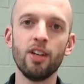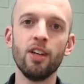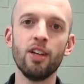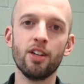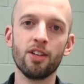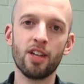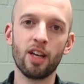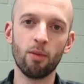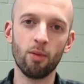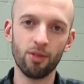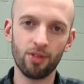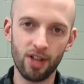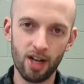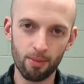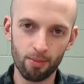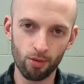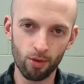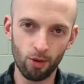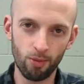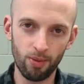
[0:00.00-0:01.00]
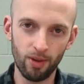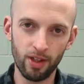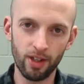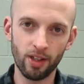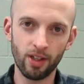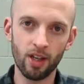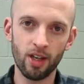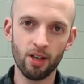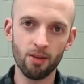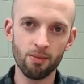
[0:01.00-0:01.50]
in tabletop
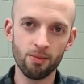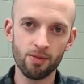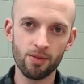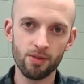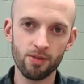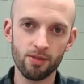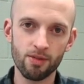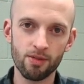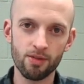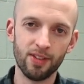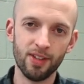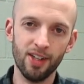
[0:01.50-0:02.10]
role-playing games.